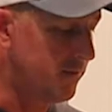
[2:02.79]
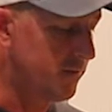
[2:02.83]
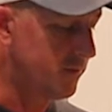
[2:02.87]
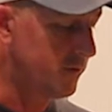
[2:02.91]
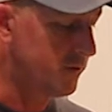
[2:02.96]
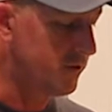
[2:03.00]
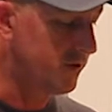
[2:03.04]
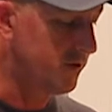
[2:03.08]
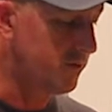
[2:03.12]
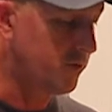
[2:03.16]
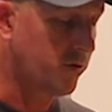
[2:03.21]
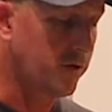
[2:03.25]

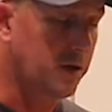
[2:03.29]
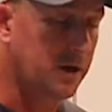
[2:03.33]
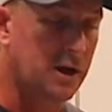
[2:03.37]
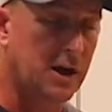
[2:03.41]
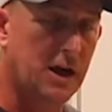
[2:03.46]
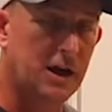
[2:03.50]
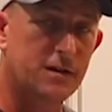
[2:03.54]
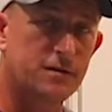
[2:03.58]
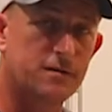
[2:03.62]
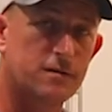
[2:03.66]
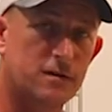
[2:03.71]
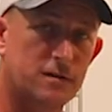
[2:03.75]
which is pretty
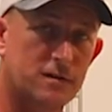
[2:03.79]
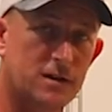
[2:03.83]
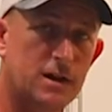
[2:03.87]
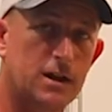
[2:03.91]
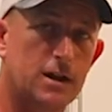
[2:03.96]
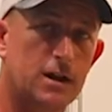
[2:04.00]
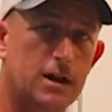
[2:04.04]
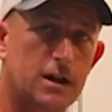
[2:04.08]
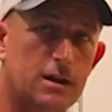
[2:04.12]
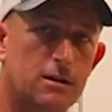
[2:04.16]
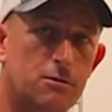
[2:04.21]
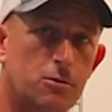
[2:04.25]
nice because I
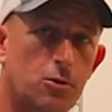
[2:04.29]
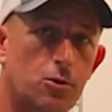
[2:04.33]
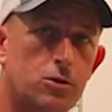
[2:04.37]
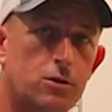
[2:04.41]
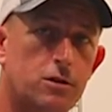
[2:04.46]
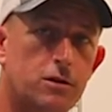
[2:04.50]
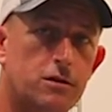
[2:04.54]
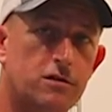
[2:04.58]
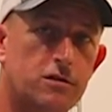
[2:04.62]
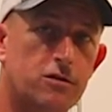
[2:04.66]
can get locally